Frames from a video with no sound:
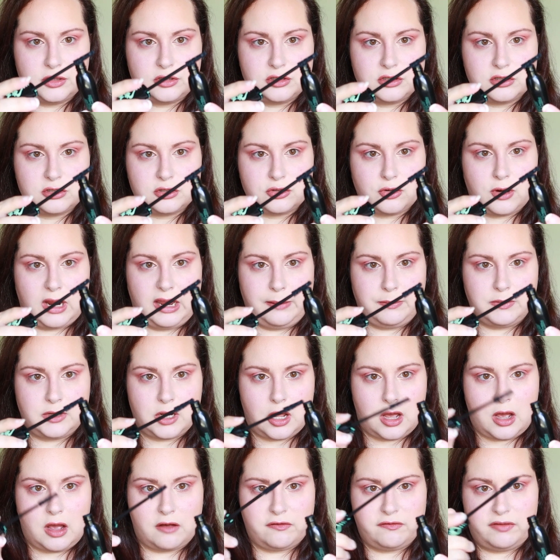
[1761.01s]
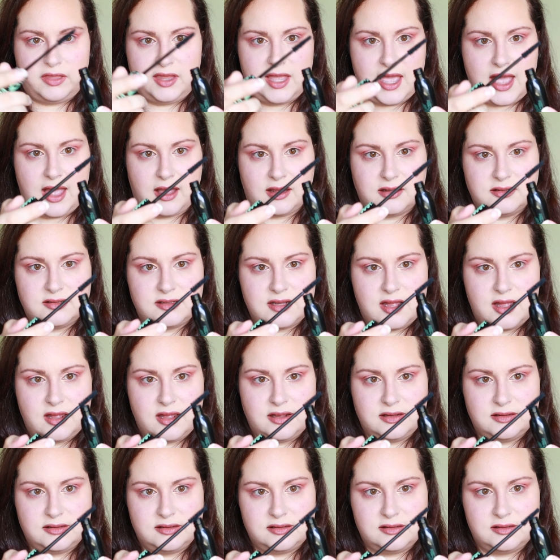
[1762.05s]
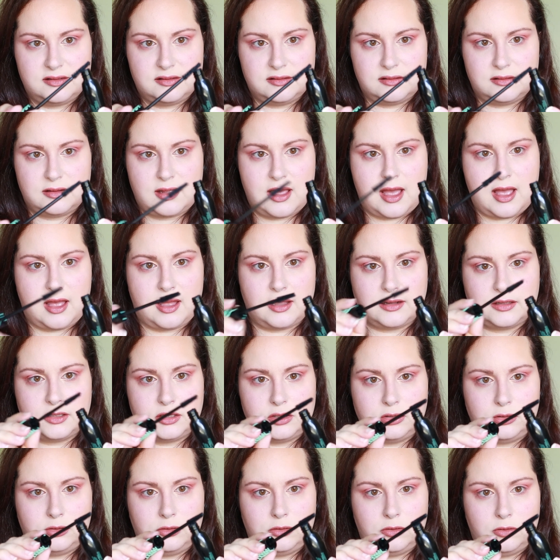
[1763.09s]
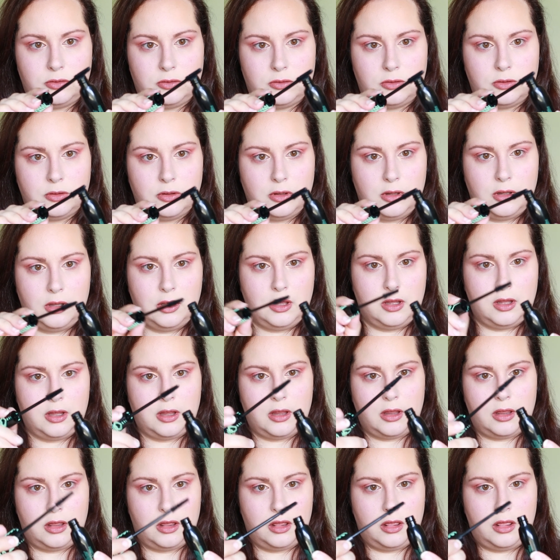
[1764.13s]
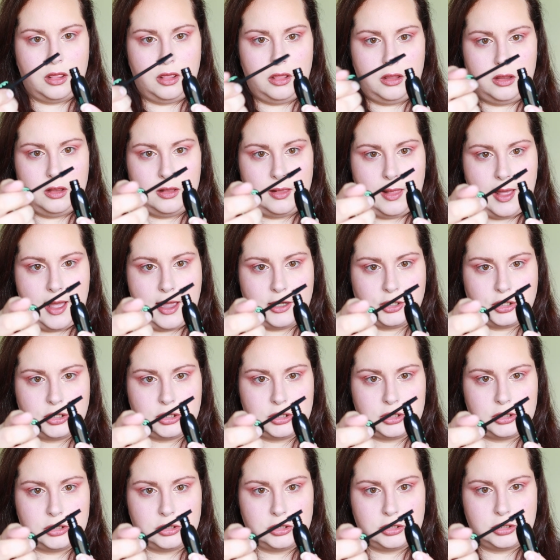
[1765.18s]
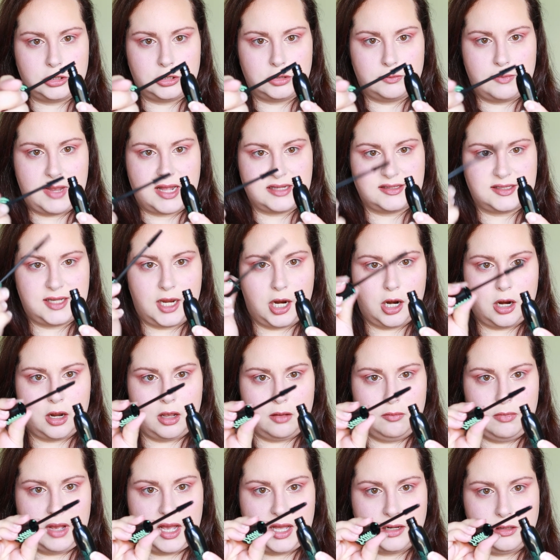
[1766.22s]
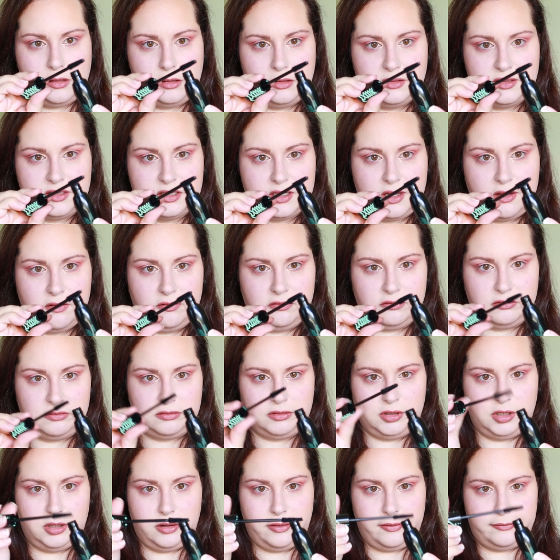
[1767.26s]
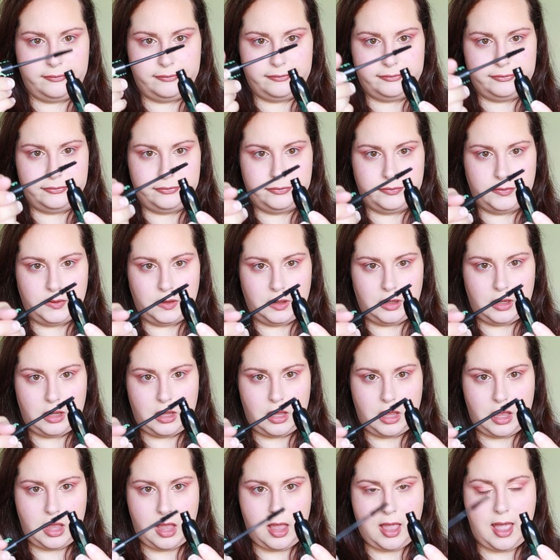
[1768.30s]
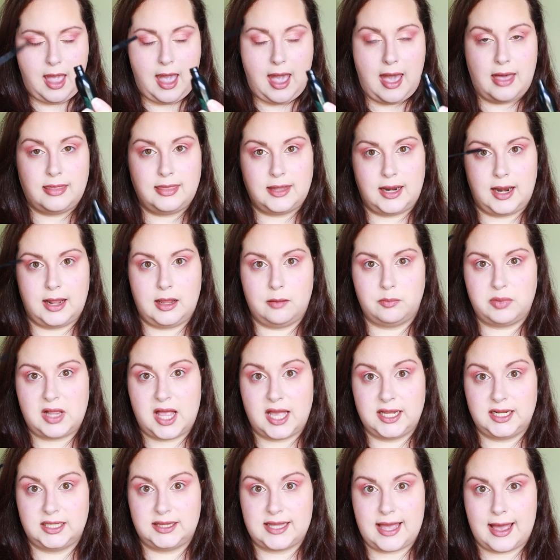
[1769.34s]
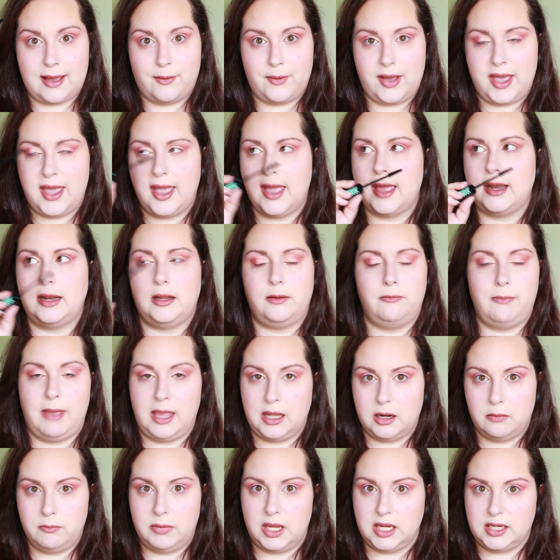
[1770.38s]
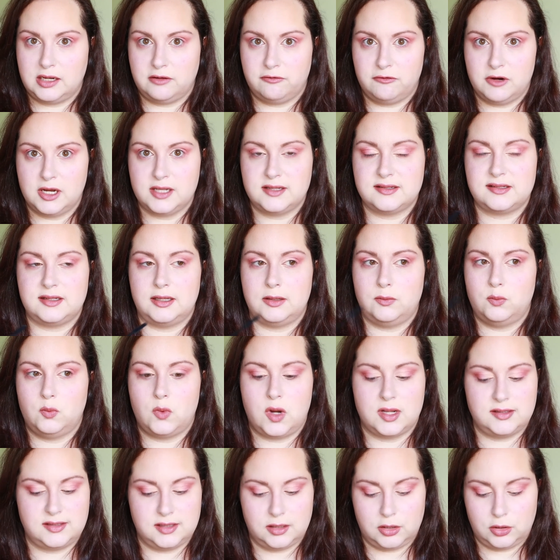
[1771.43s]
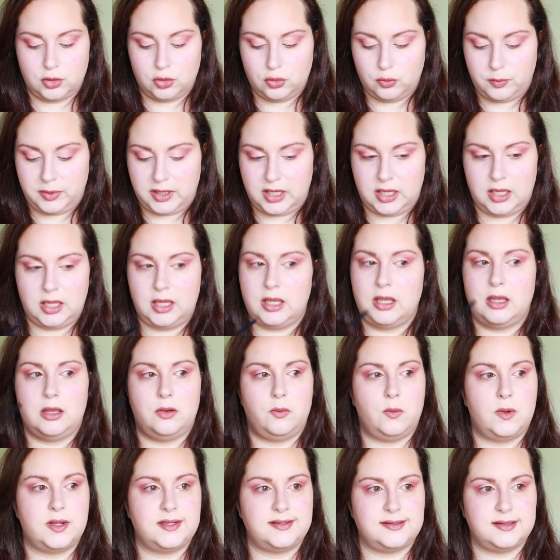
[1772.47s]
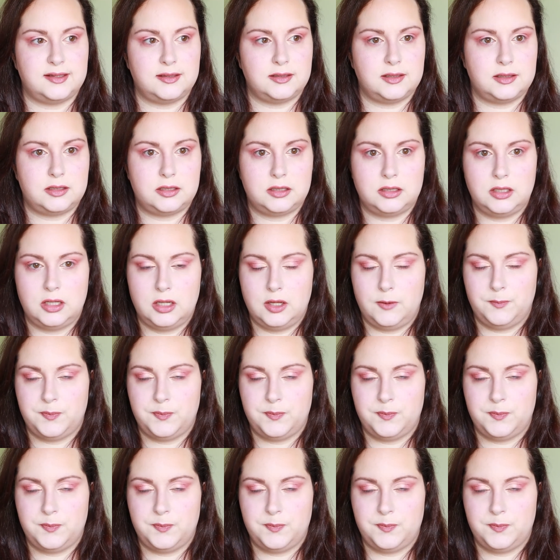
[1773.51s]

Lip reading: scraped off the excess onto the lash mascara bottle stuff, you know, and then I applied it that way, and it made a big difference. It wasn't goopy, it wasn't,